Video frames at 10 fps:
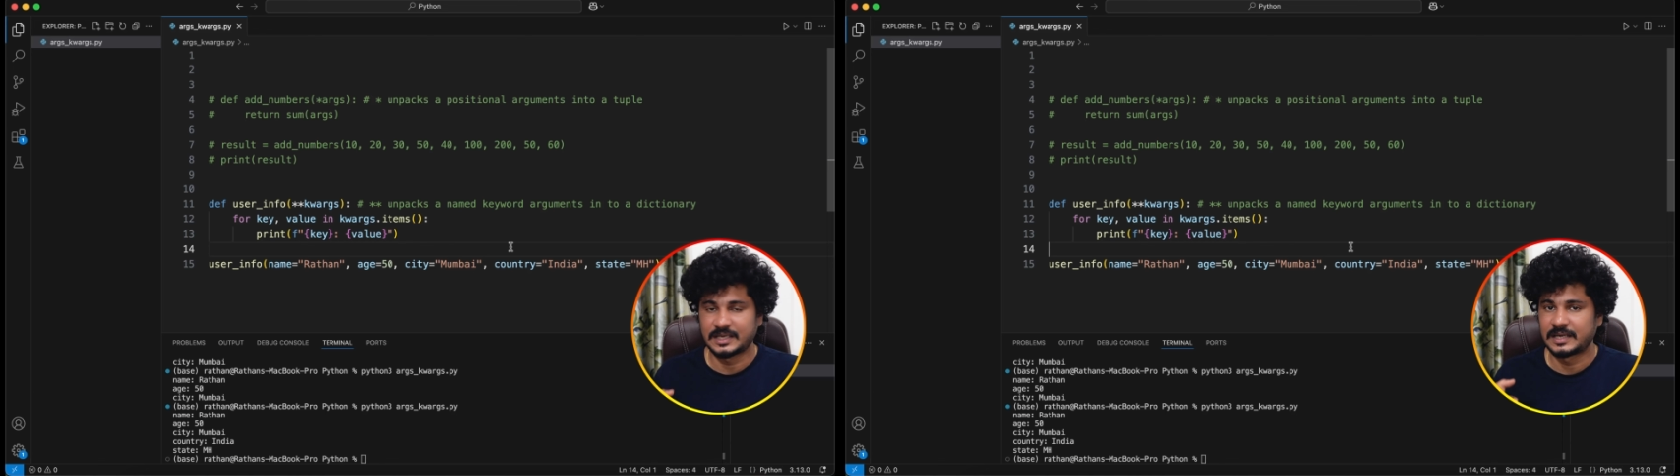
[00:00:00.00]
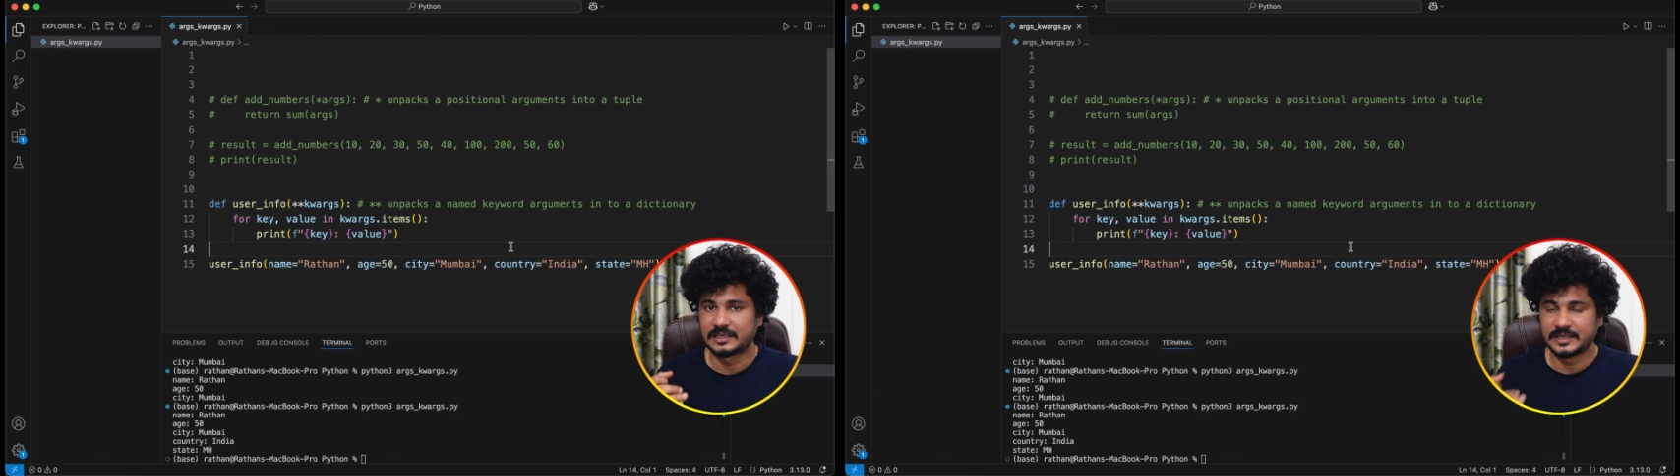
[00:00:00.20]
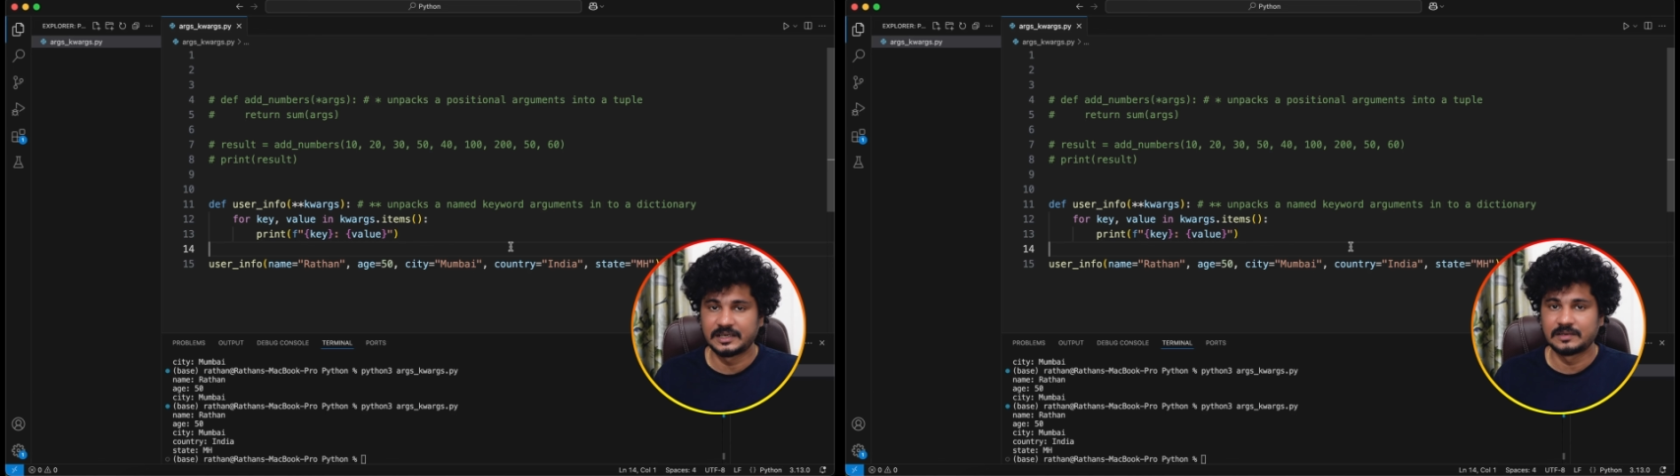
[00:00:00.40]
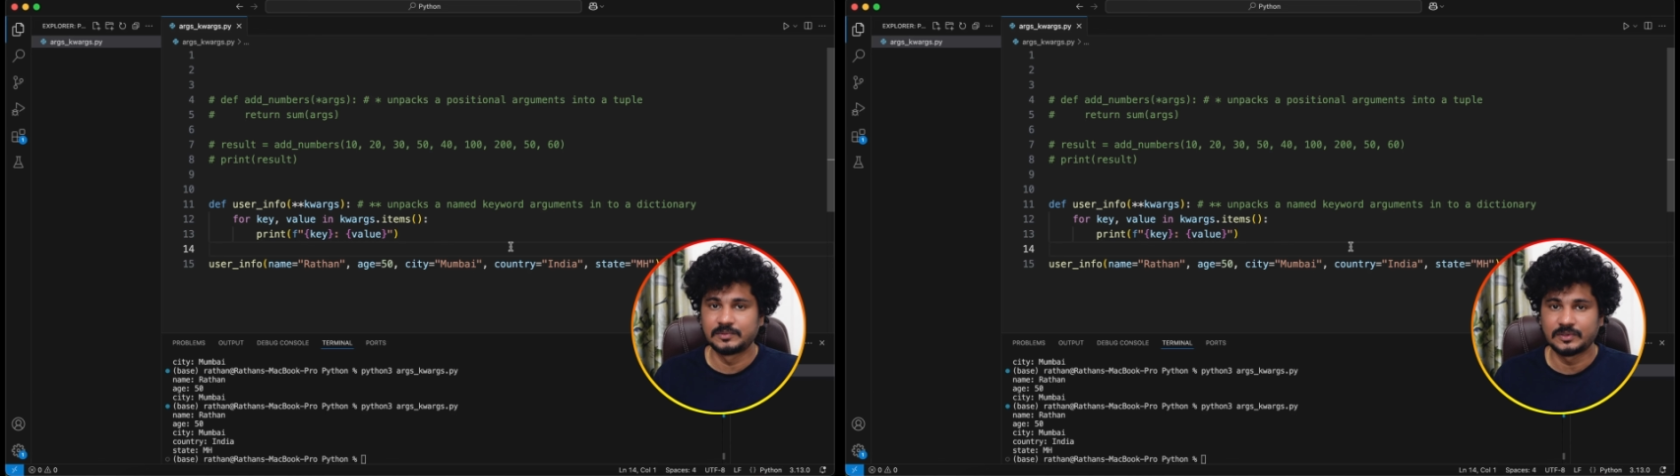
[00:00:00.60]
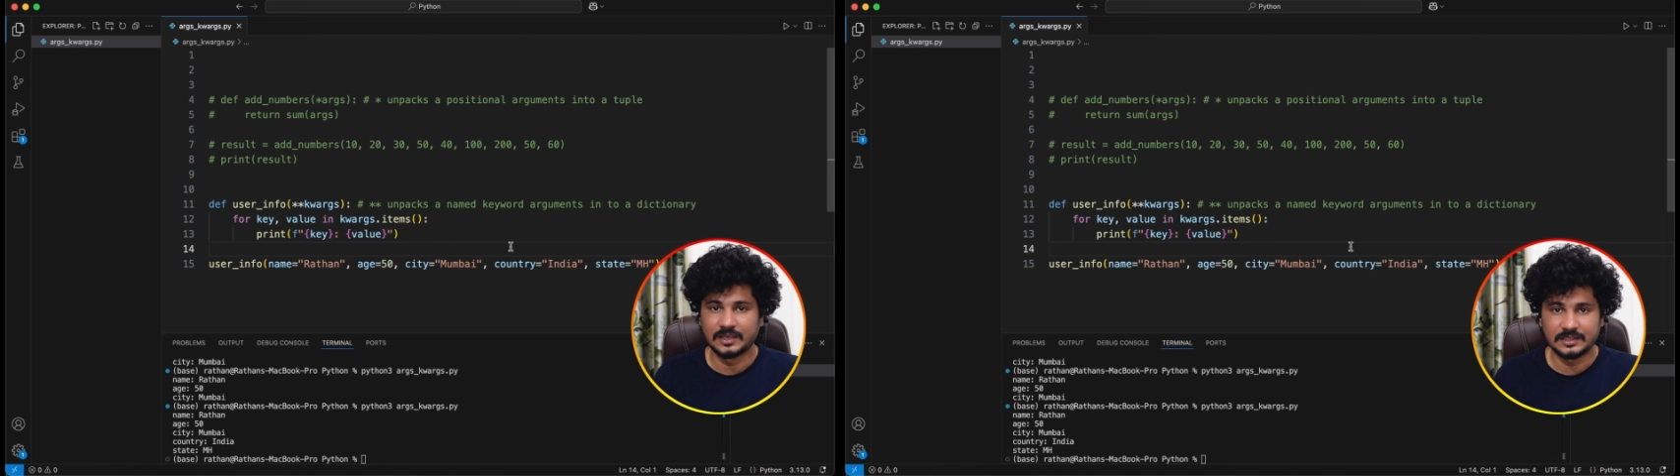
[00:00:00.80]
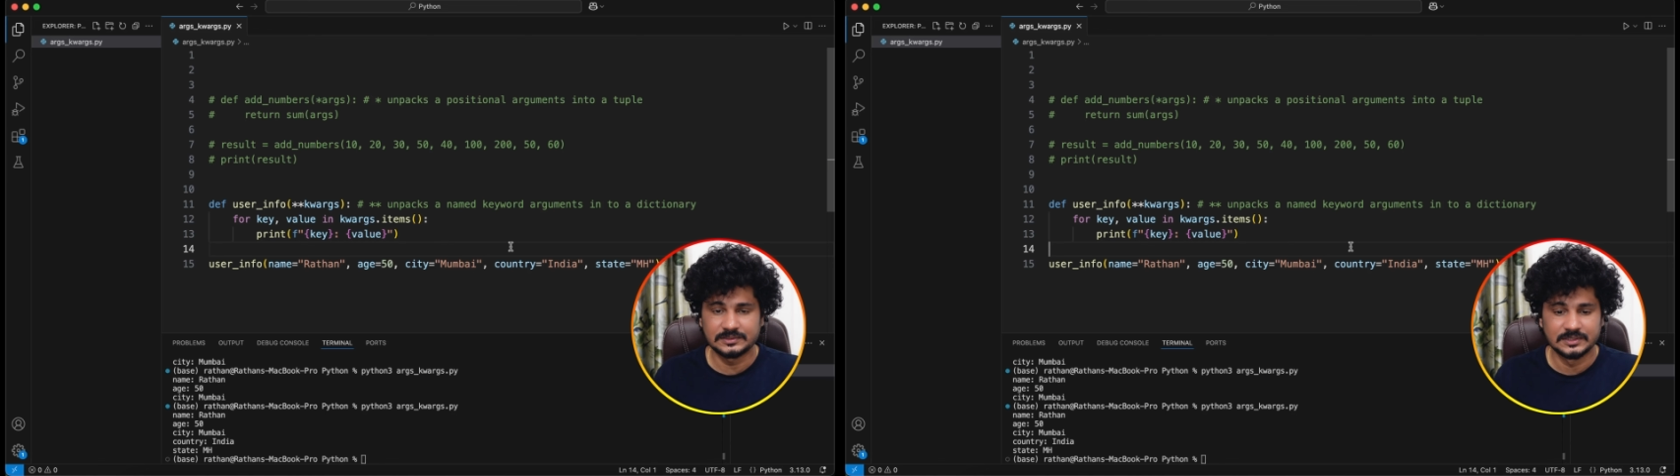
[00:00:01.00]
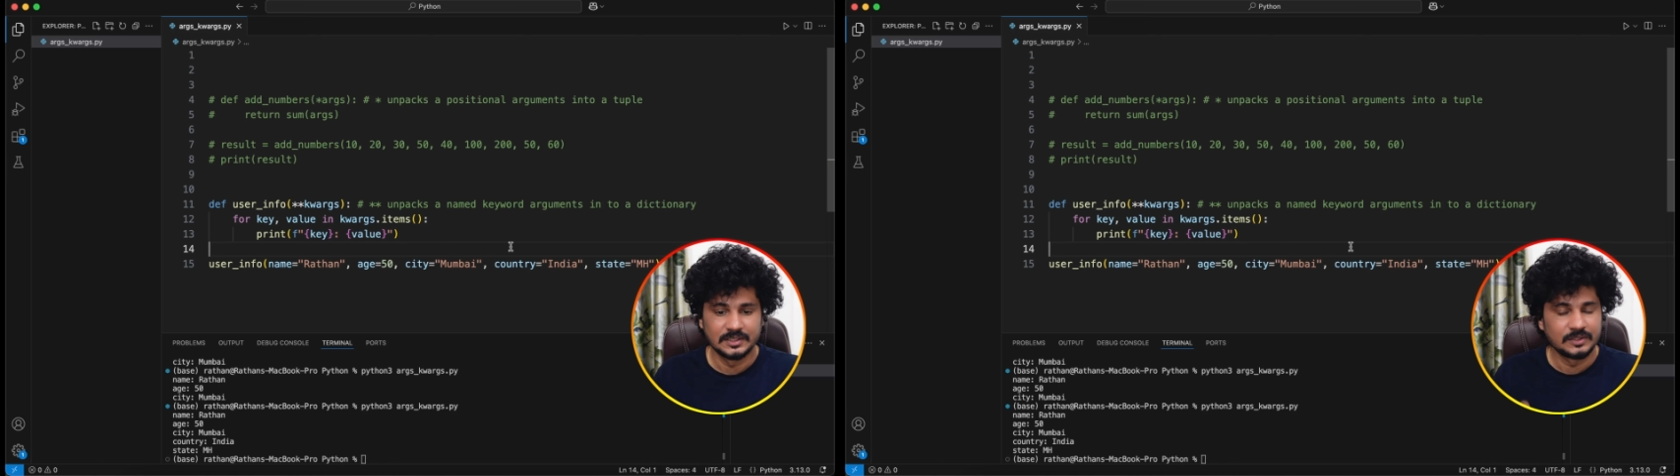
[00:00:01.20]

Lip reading: and KW Args